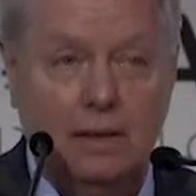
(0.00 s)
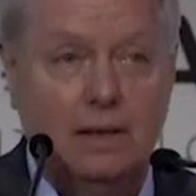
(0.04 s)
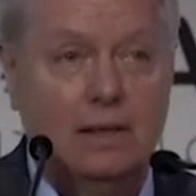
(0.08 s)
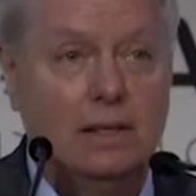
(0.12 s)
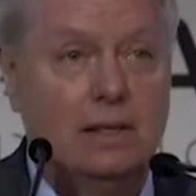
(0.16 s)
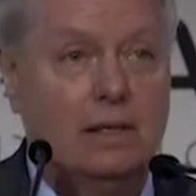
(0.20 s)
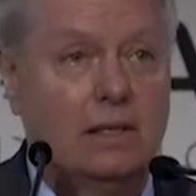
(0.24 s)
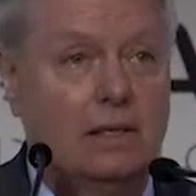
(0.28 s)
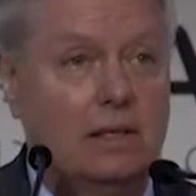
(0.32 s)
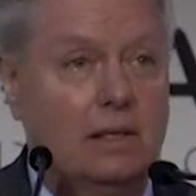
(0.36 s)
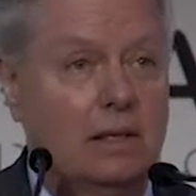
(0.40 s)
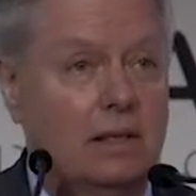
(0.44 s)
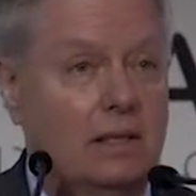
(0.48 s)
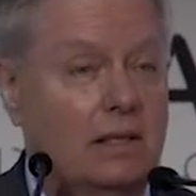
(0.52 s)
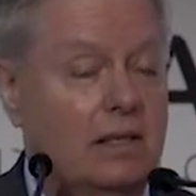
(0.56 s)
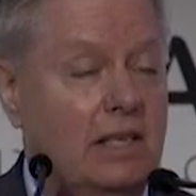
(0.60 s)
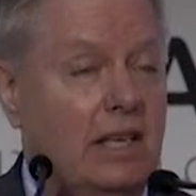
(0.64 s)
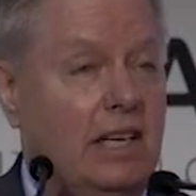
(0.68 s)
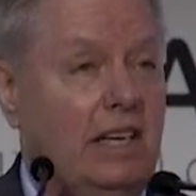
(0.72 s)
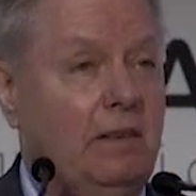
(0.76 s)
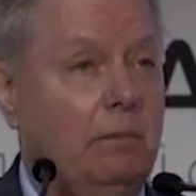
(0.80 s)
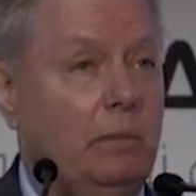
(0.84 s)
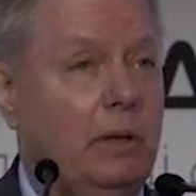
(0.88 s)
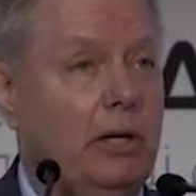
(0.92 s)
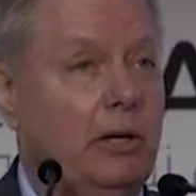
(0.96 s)

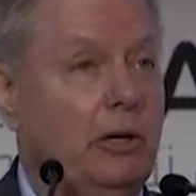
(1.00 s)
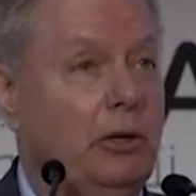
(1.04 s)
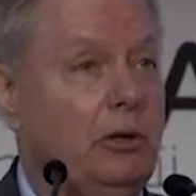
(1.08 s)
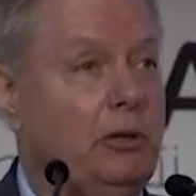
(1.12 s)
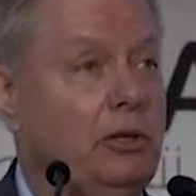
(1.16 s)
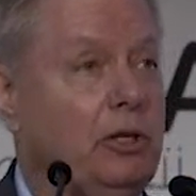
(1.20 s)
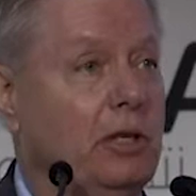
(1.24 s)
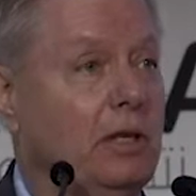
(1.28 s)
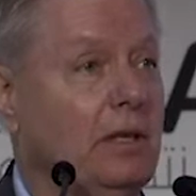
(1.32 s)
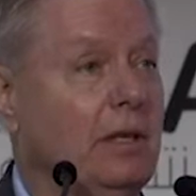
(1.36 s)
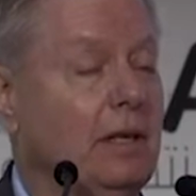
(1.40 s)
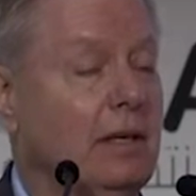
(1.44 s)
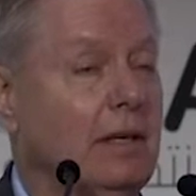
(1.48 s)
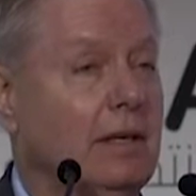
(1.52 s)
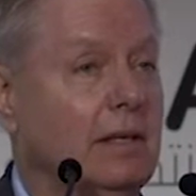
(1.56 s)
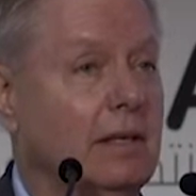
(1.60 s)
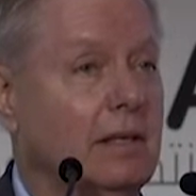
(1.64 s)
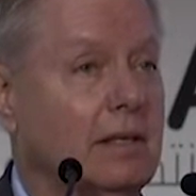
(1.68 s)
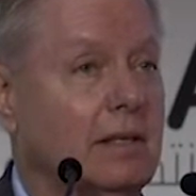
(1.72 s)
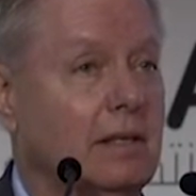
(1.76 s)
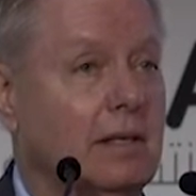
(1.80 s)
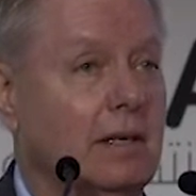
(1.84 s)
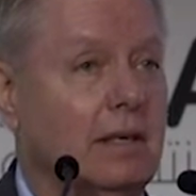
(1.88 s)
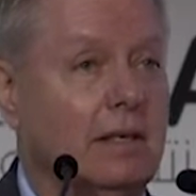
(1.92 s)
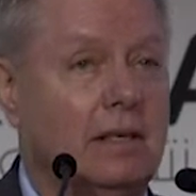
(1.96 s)
Steve Mnuchin
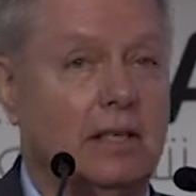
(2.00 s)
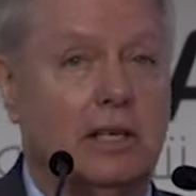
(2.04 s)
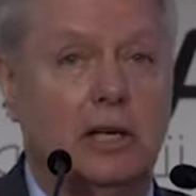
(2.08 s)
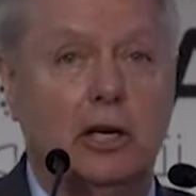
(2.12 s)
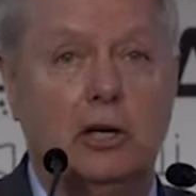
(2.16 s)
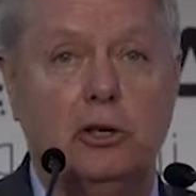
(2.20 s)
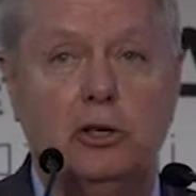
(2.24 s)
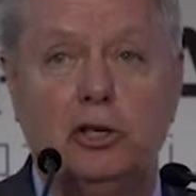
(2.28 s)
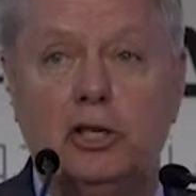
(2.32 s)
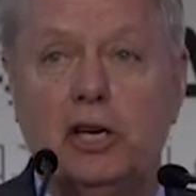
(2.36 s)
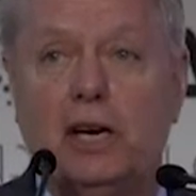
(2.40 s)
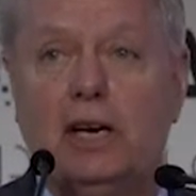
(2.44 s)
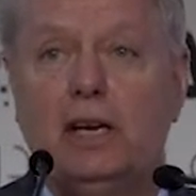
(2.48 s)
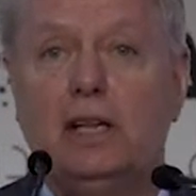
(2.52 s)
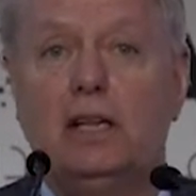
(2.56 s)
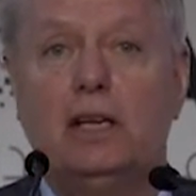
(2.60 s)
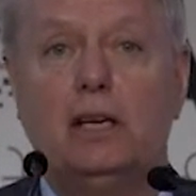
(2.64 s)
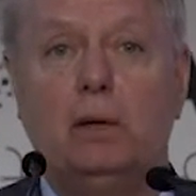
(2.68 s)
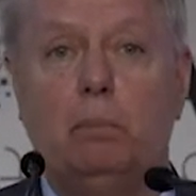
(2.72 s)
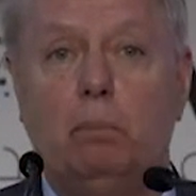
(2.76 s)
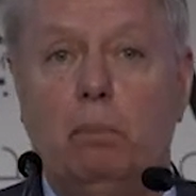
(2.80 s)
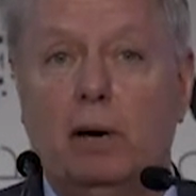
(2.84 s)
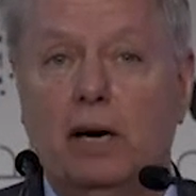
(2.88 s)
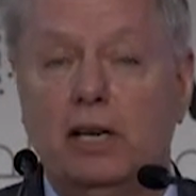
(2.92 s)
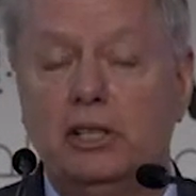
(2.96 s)
has negotiated
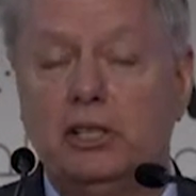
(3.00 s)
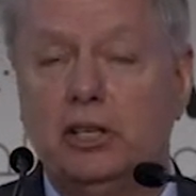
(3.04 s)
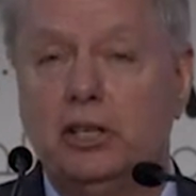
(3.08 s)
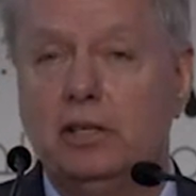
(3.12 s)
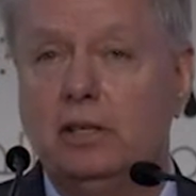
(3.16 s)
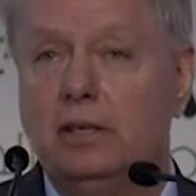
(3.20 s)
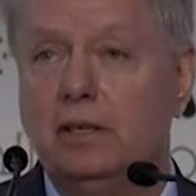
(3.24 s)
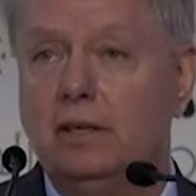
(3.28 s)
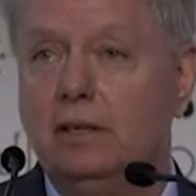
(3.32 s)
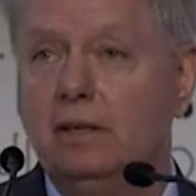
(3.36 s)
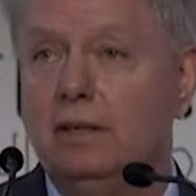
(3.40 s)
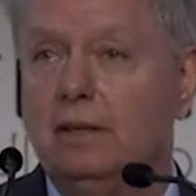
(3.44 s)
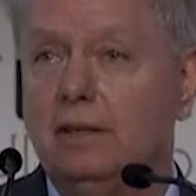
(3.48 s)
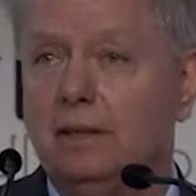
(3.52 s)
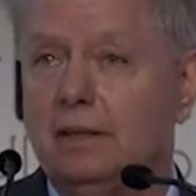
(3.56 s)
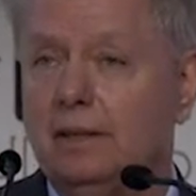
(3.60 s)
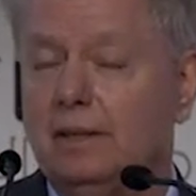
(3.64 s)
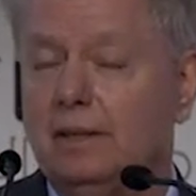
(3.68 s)
a budget deal